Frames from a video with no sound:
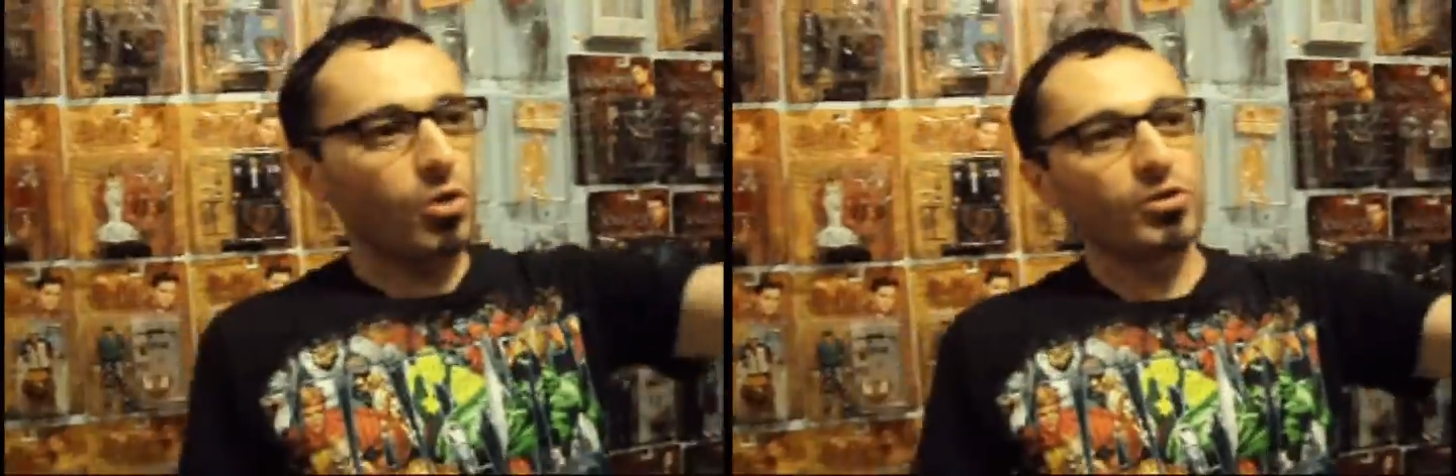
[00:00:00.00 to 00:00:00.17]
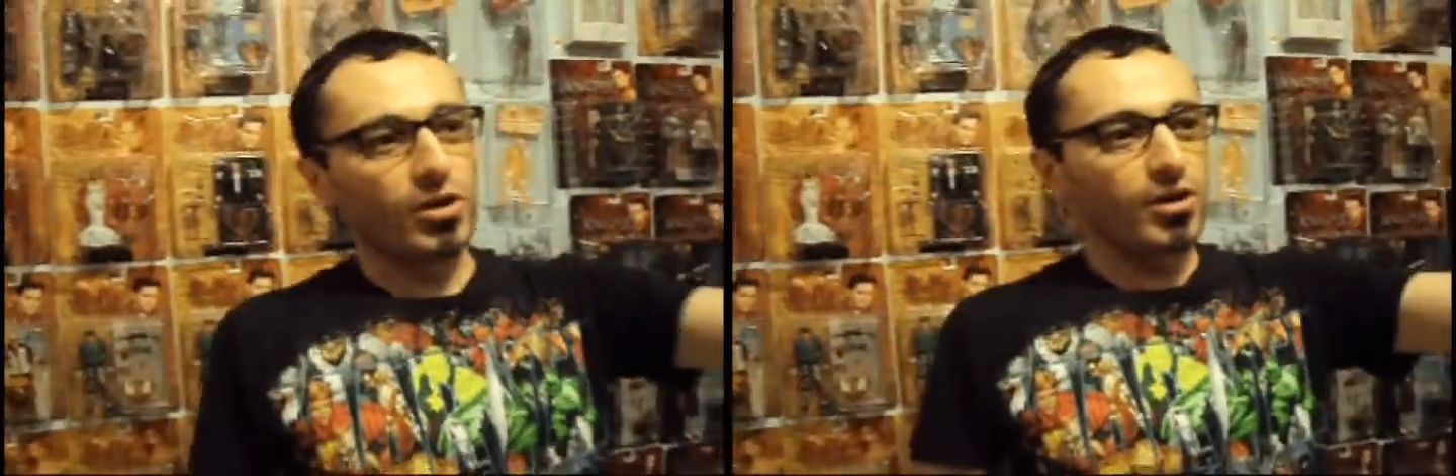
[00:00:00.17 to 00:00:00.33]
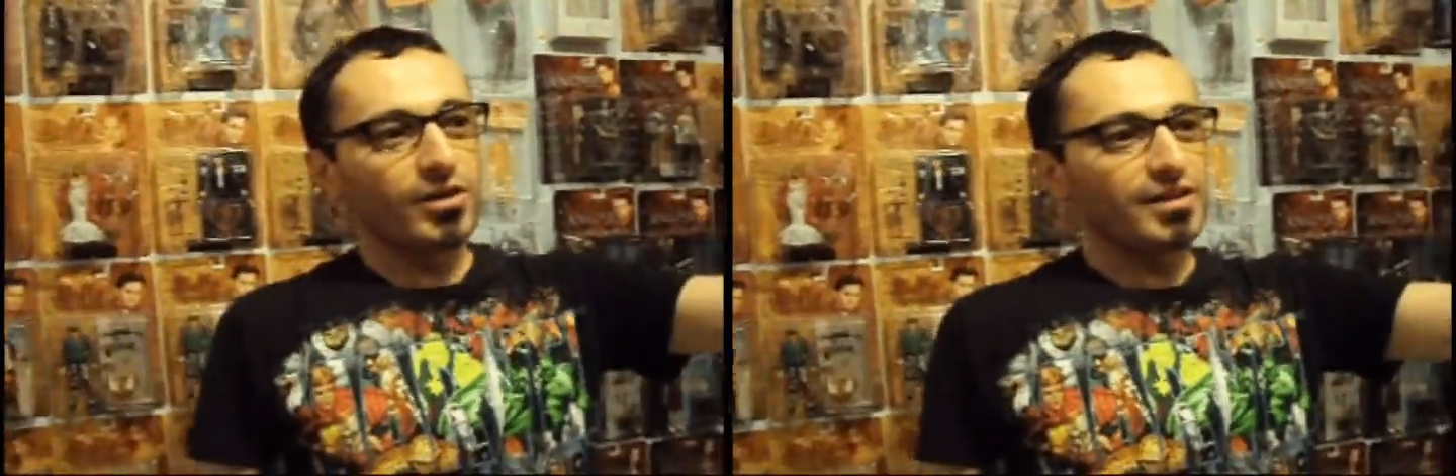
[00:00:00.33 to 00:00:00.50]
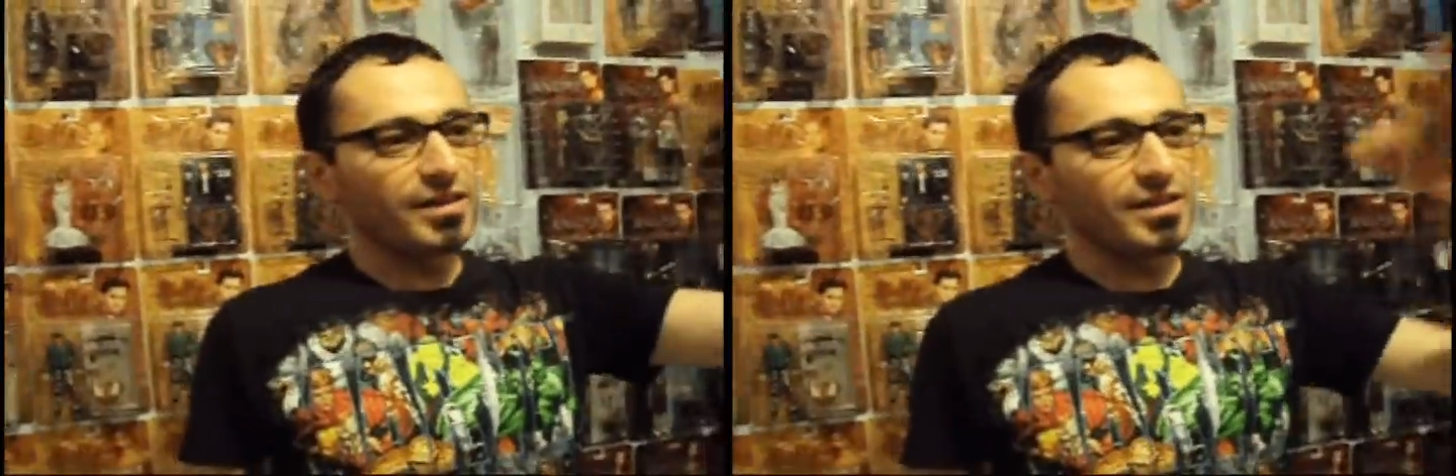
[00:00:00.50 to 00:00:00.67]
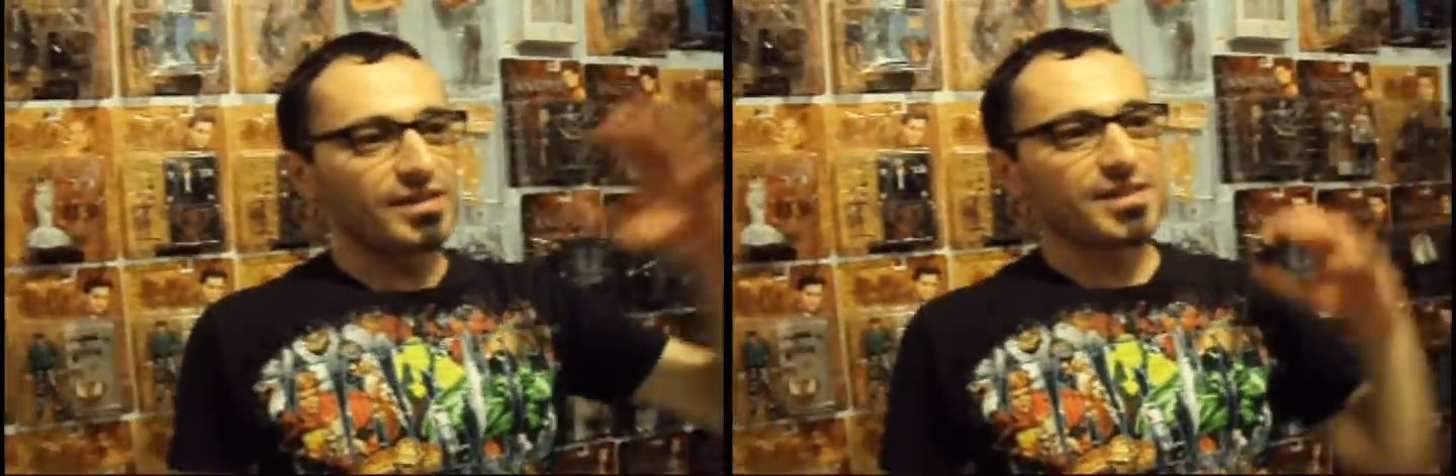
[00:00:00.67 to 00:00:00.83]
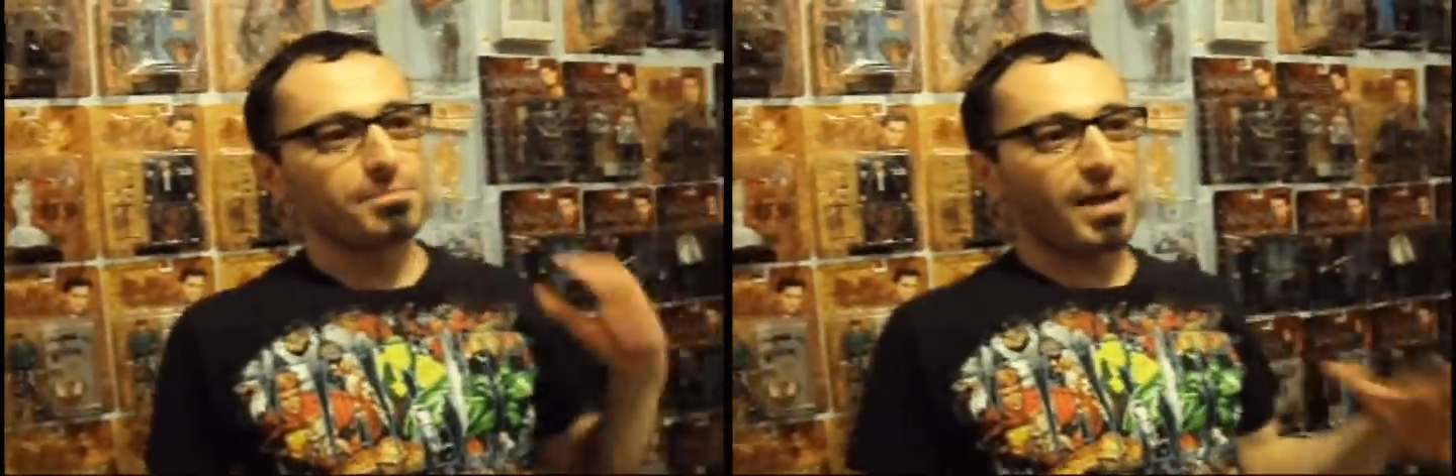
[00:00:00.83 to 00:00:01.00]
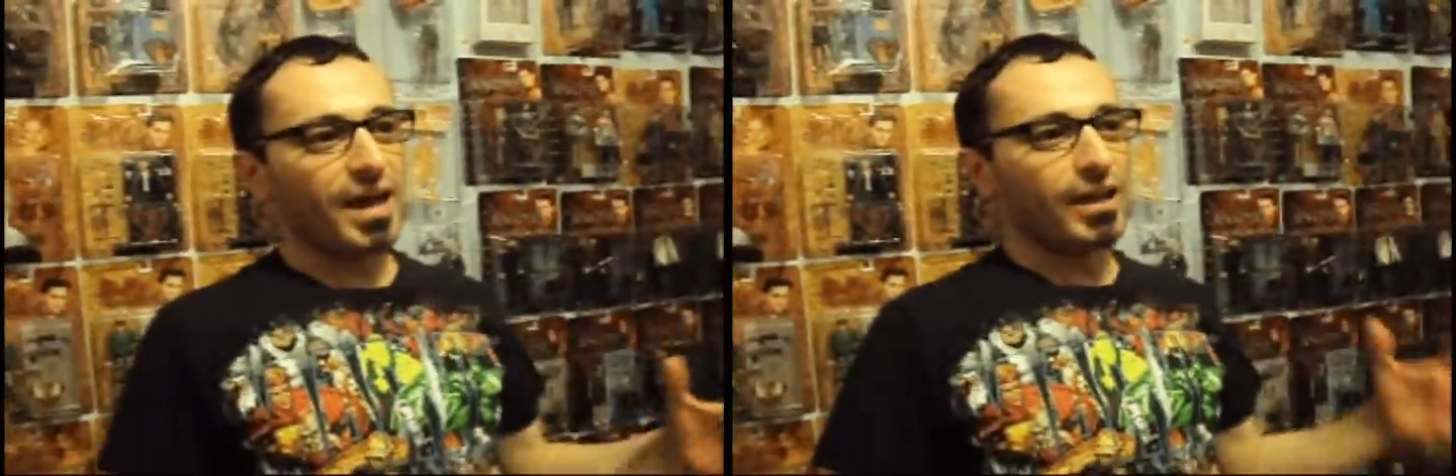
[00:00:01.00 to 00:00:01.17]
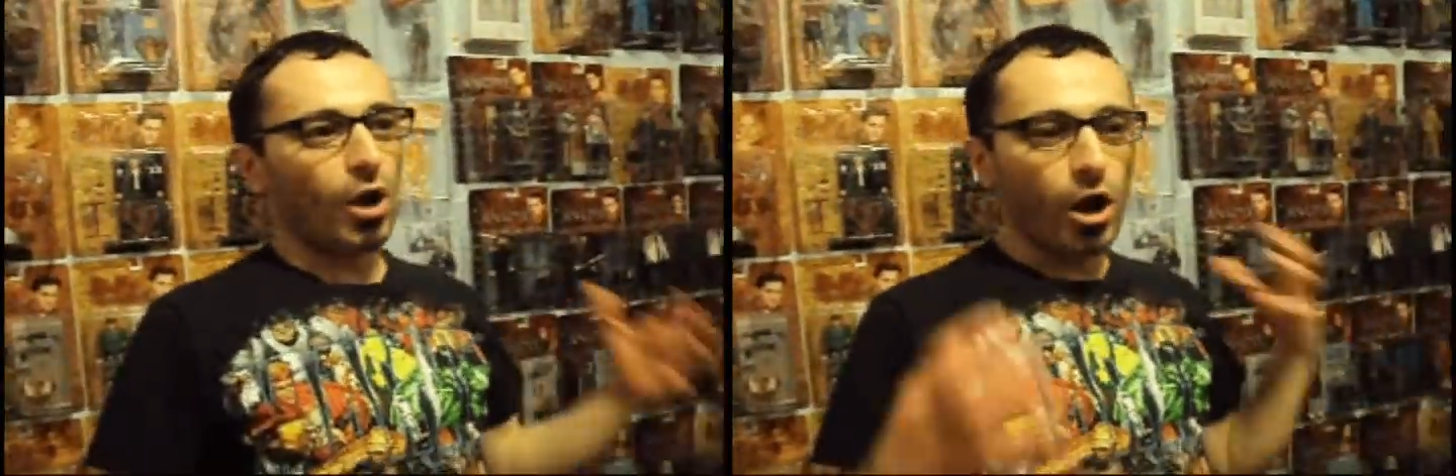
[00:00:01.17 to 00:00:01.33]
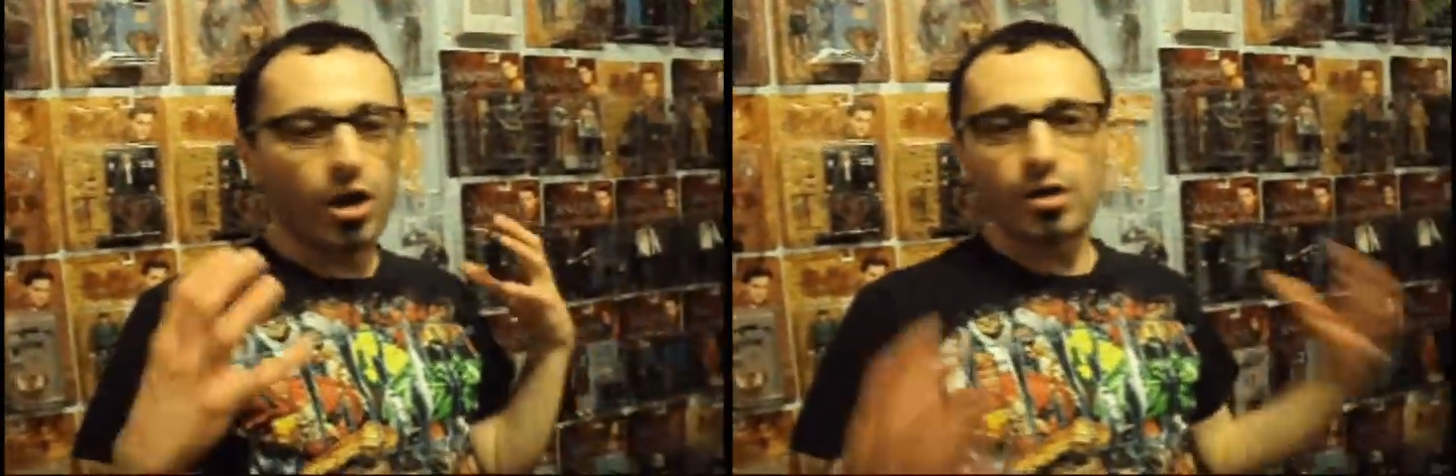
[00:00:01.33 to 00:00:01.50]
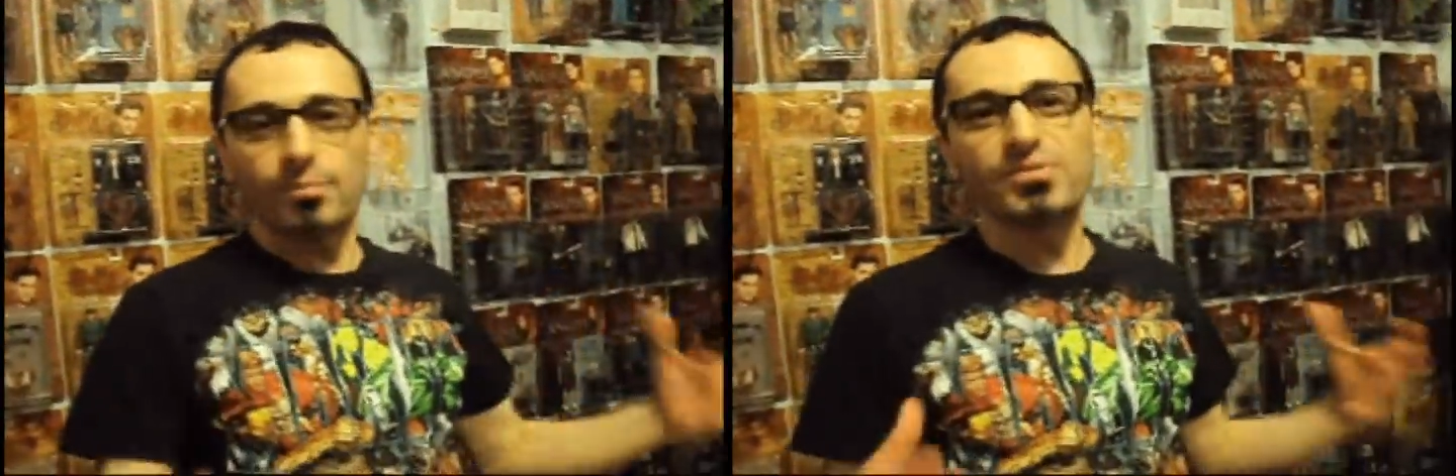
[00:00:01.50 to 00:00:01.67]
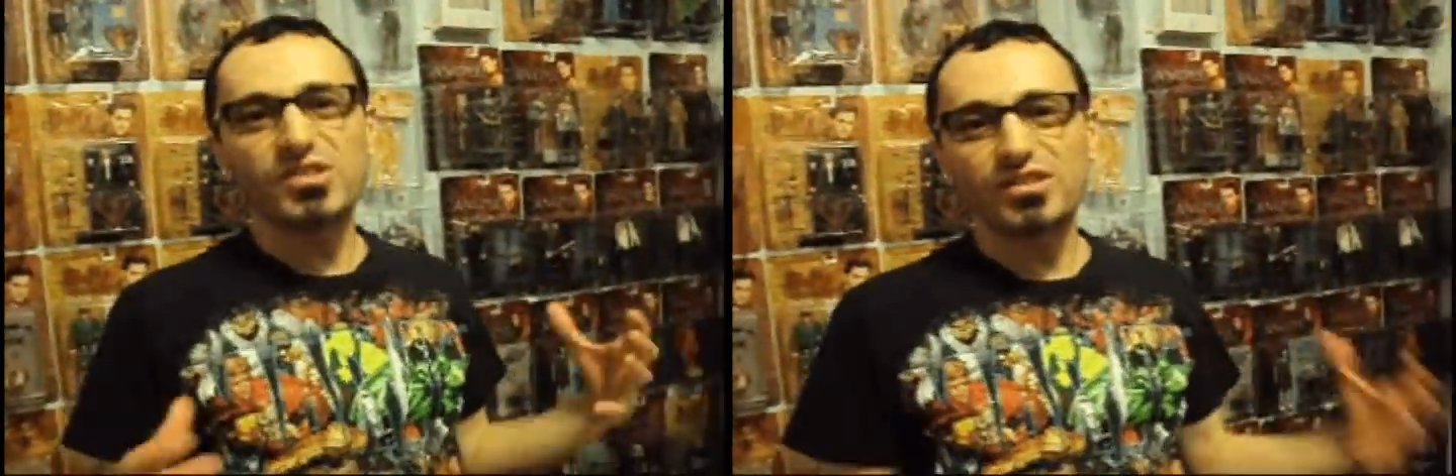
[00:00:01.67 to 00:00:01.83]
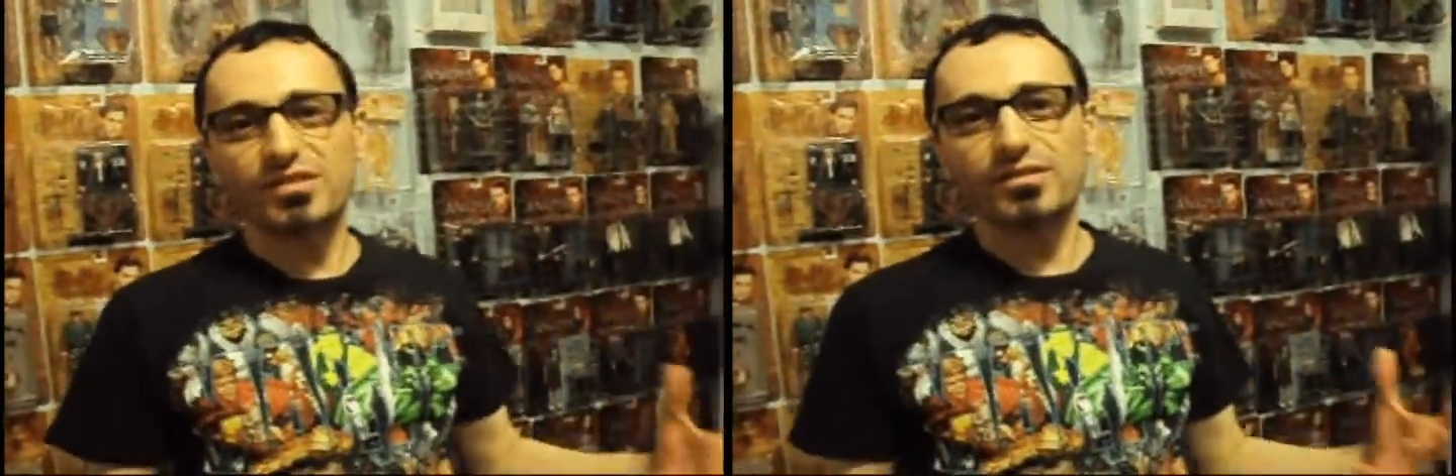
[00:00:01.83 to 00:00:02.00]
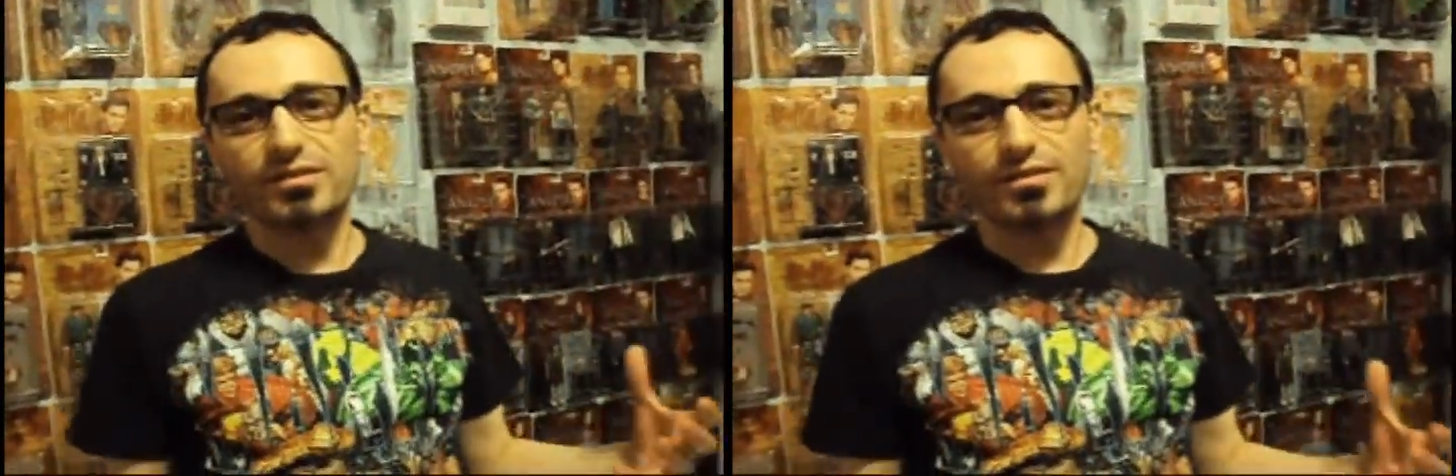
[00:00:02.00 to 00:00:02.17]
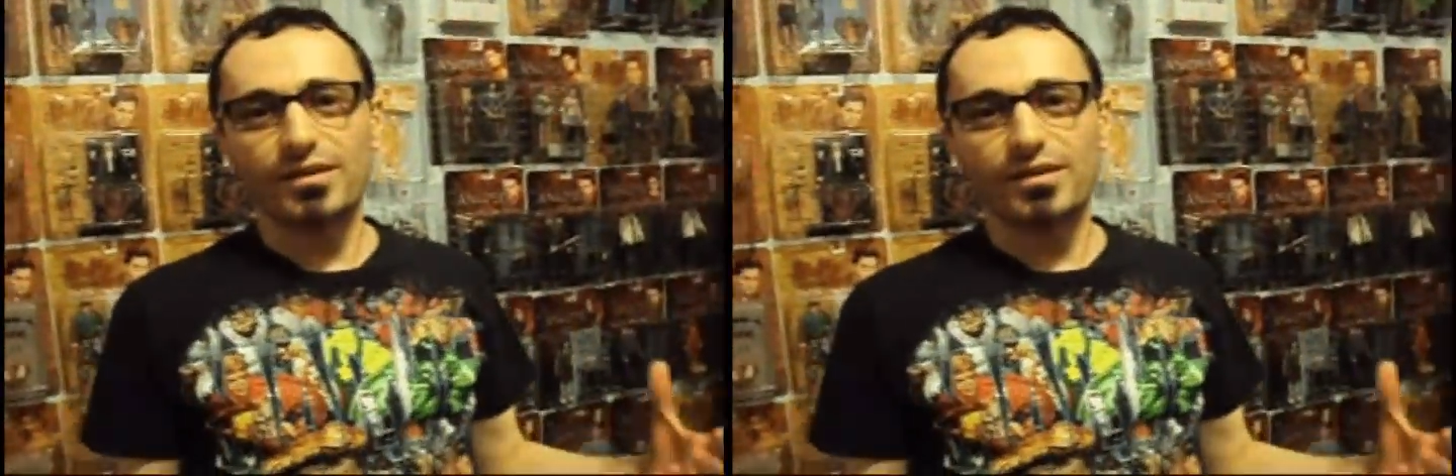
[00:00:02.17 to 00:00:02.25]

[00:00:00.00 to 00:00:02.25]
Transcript: JoeNerd is my arms,